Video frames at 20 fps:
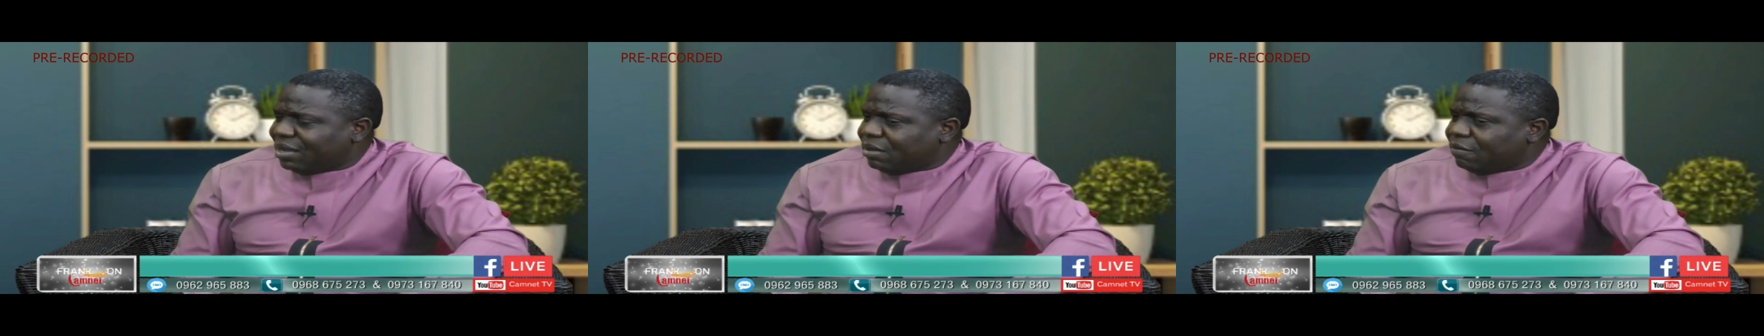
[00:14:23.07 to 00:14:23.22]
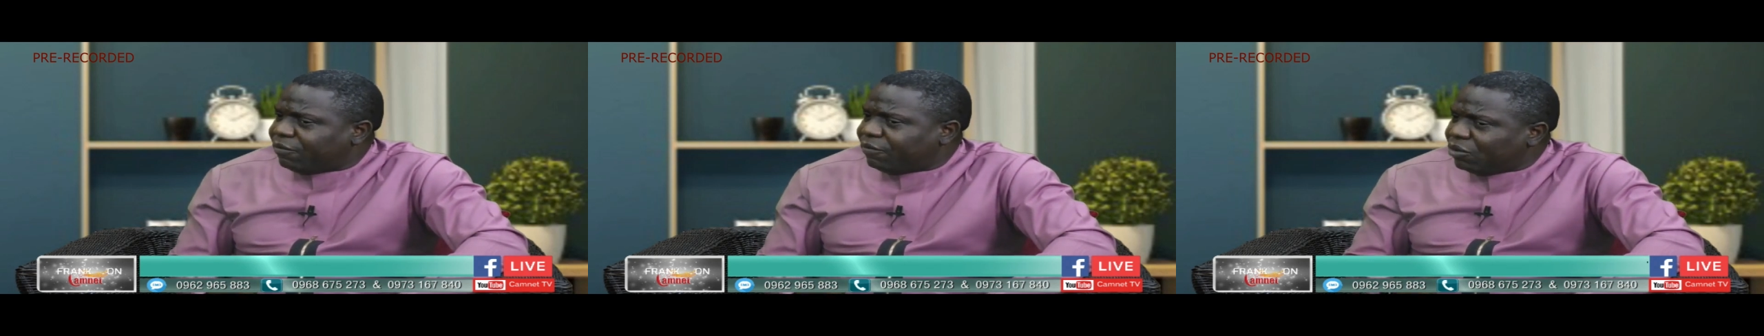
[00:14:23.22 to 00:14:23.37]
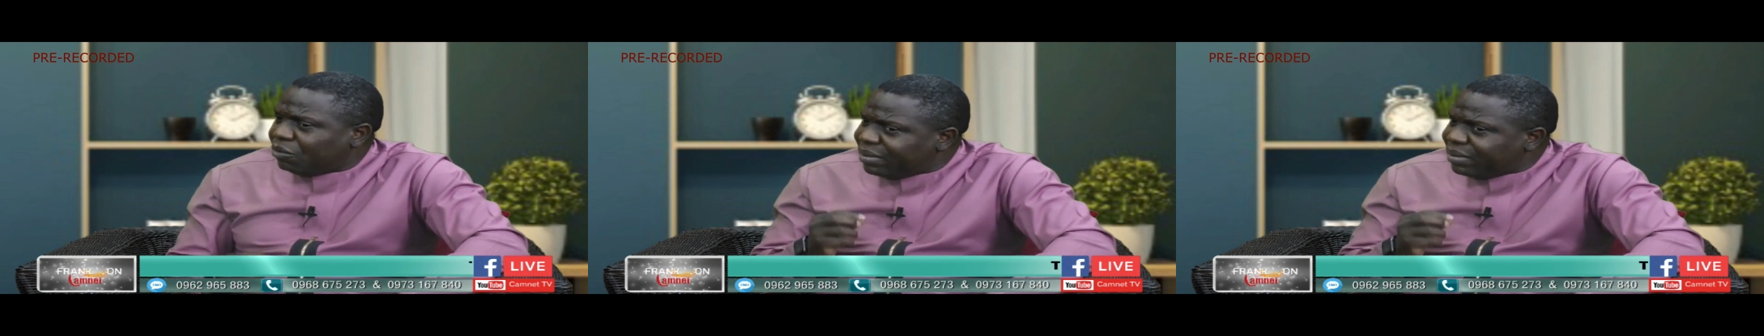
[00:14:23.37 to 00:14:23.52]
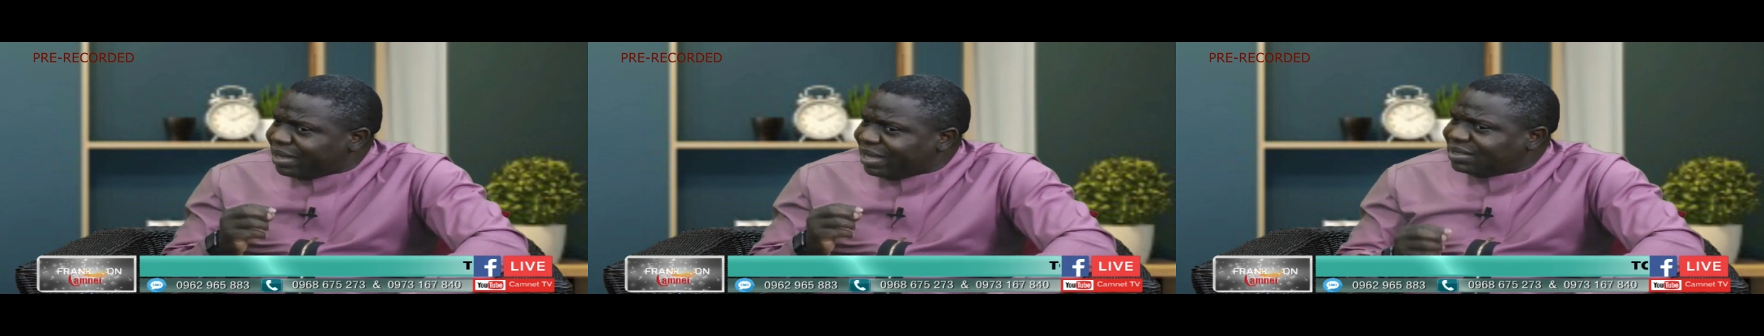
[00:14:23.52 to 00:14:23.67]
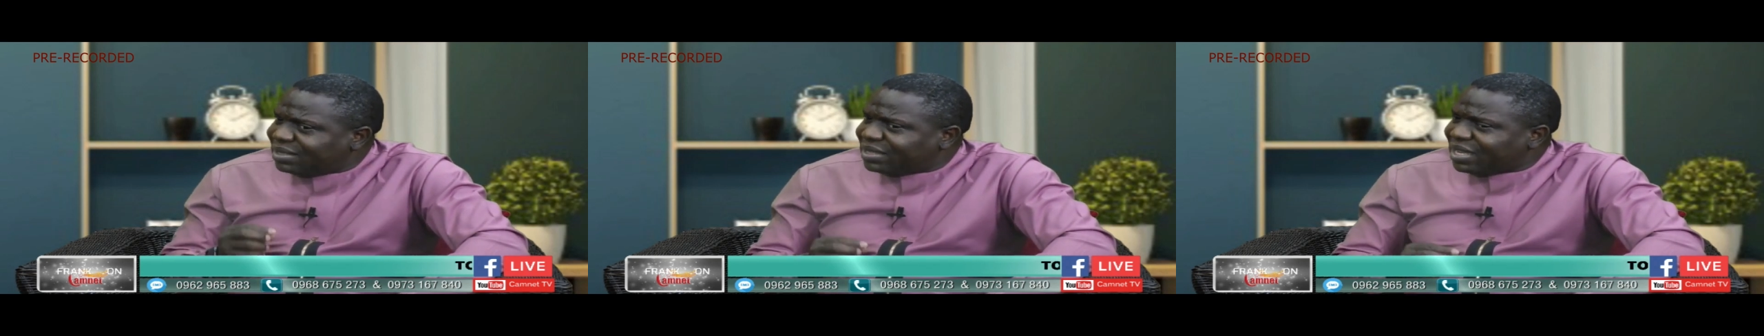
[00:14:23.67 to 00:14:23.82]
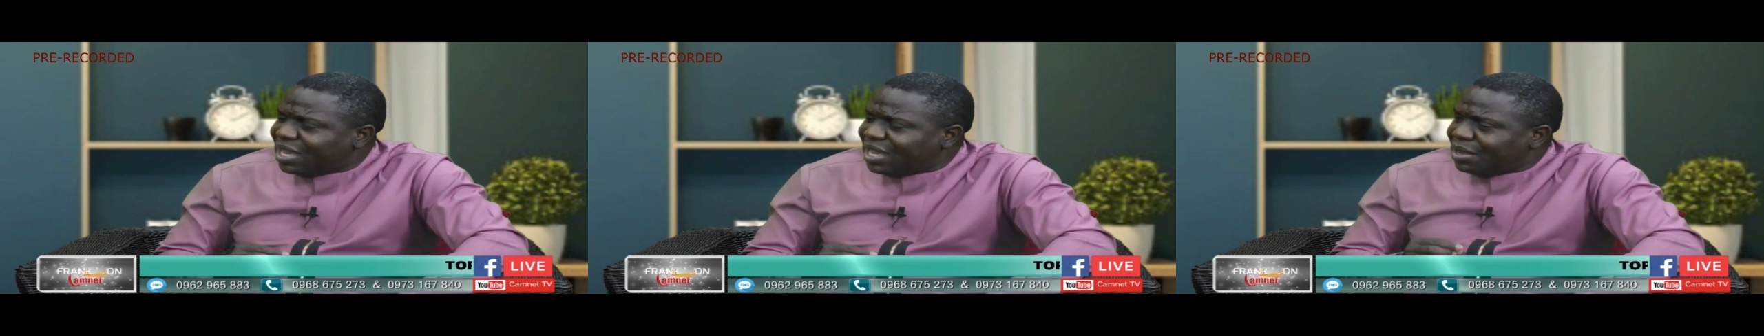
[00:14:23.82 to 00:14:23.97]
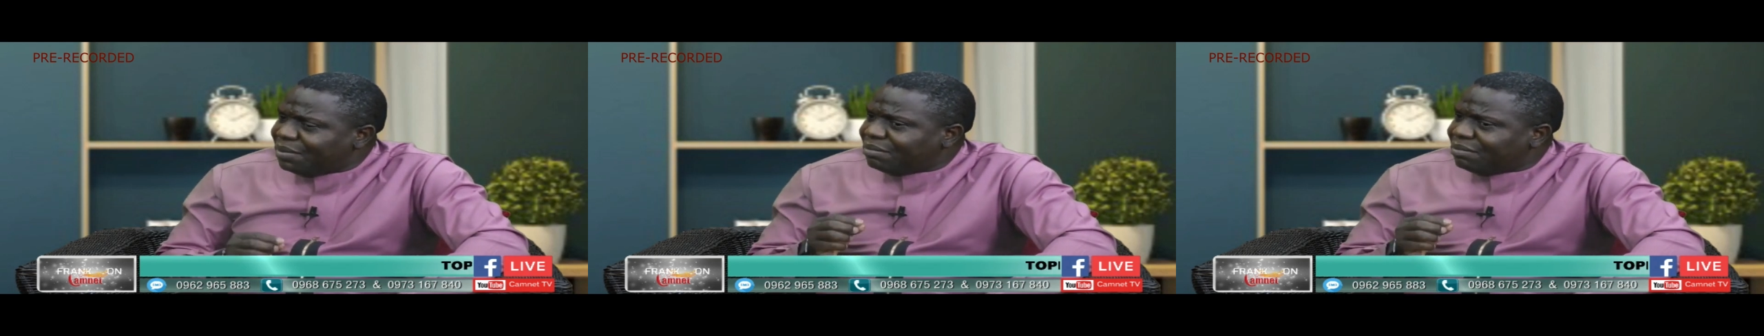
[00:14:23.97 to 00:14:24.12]
From that
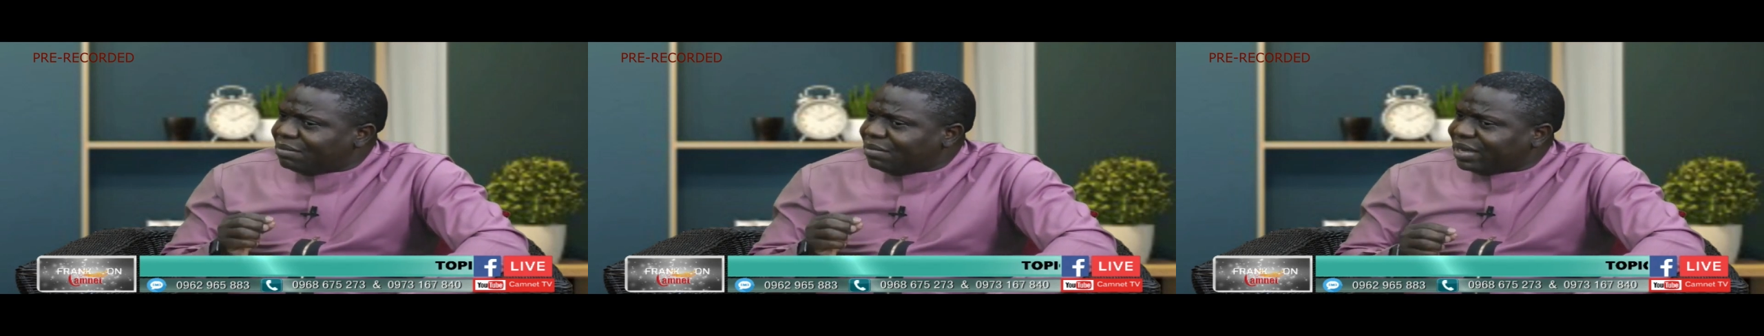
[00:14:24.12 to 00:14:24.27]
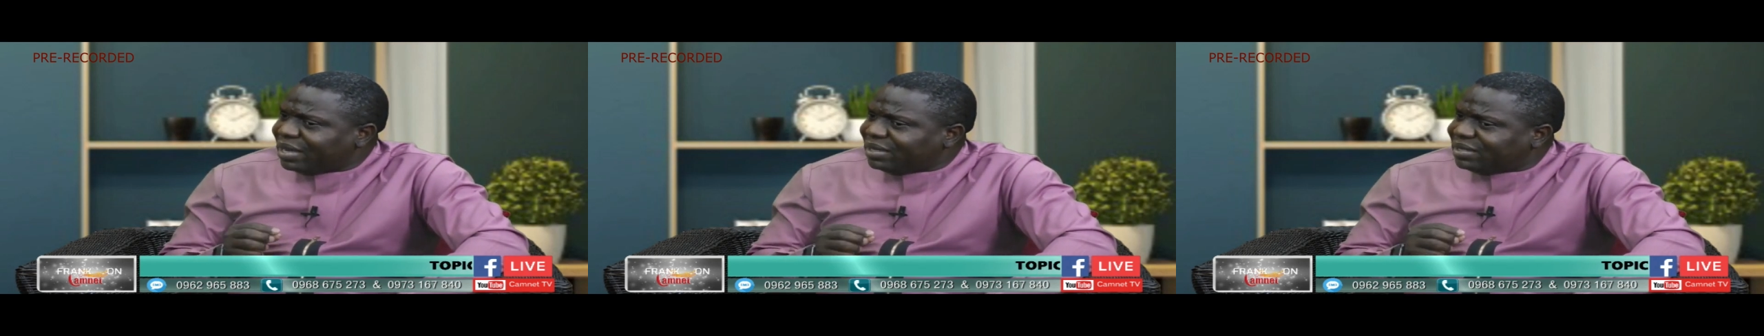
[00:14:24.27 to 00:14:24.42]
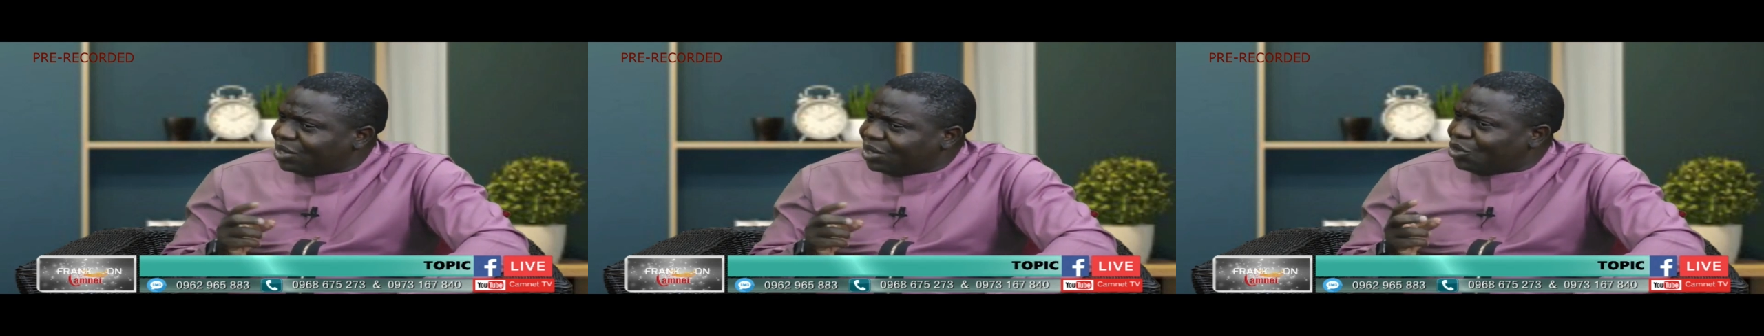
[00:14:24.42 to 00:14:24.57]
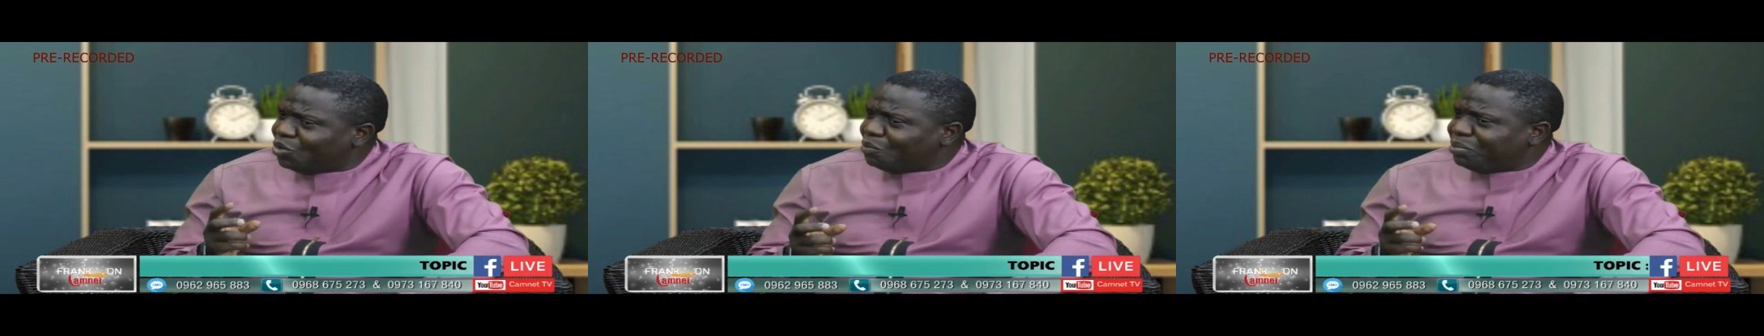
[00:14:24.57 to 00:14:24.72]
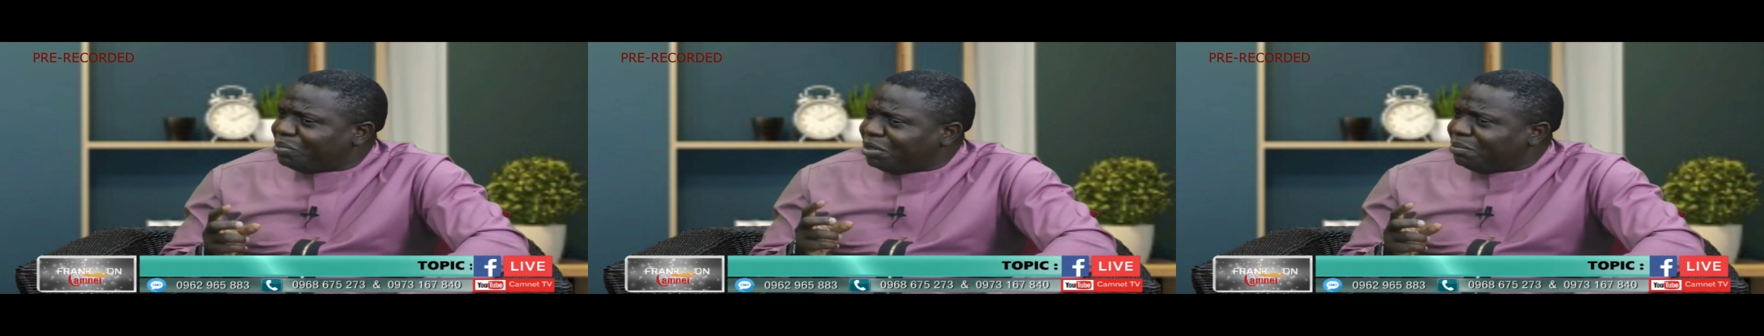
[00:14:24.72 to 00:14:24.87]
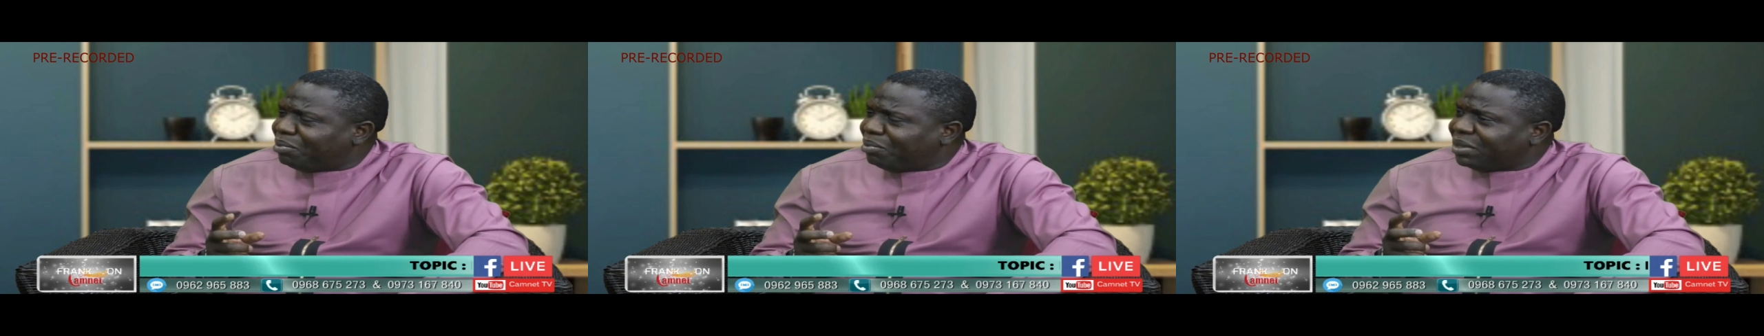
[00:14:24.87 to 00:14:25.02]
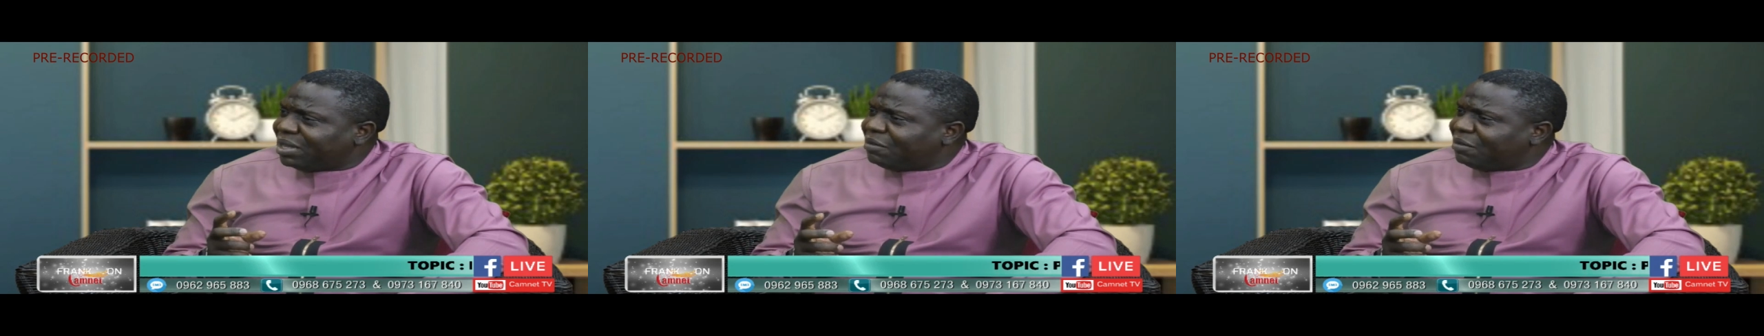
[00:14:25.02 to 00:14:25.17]
time, I tell
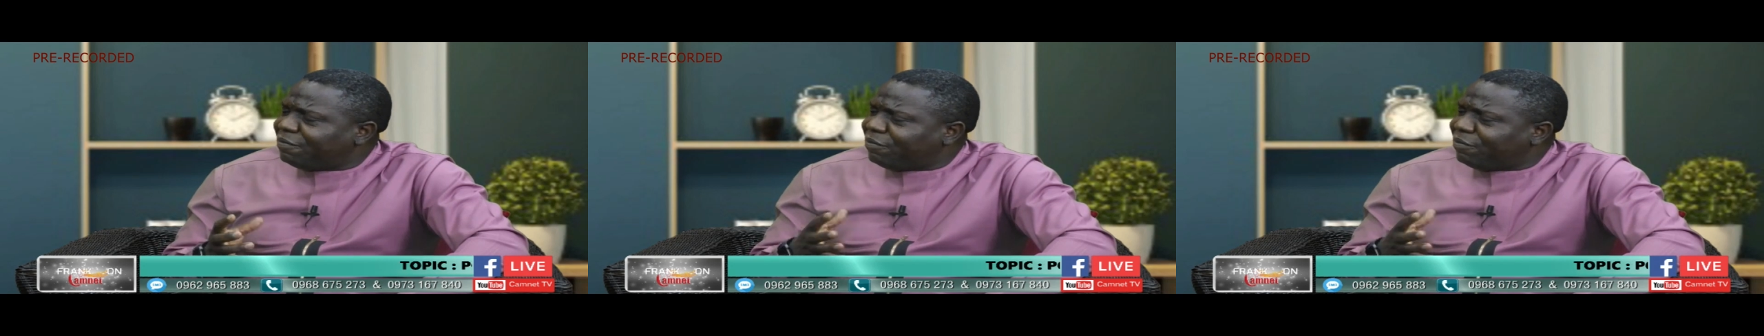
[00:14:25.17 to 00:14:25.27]
people that